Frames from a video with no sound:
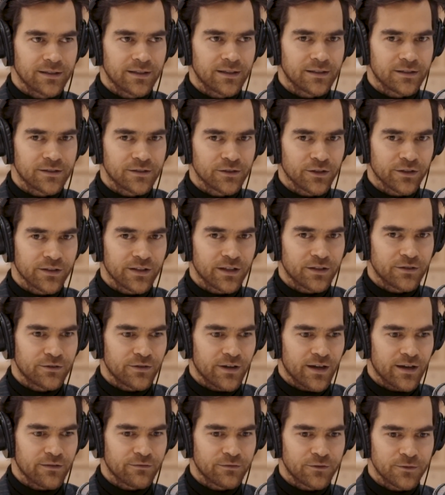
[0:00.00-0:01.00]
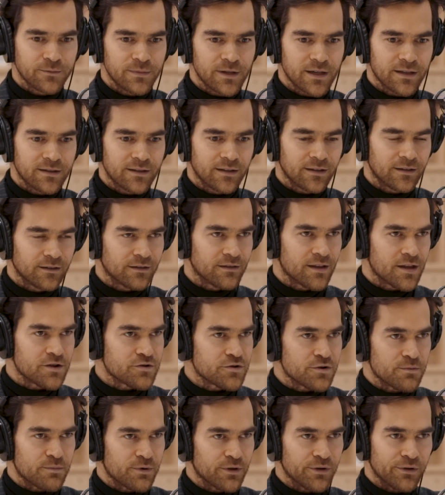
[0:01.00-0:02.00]
It's not that you have to be, I think, an
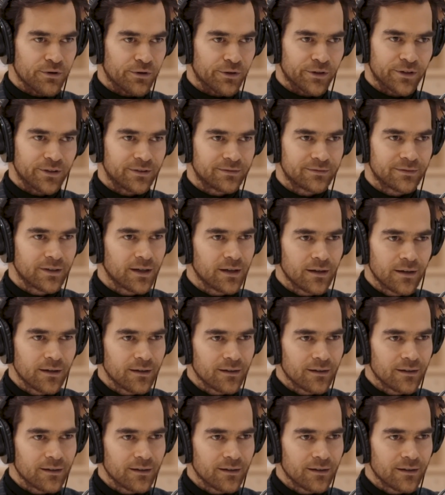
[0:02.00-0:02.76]
entrepreneur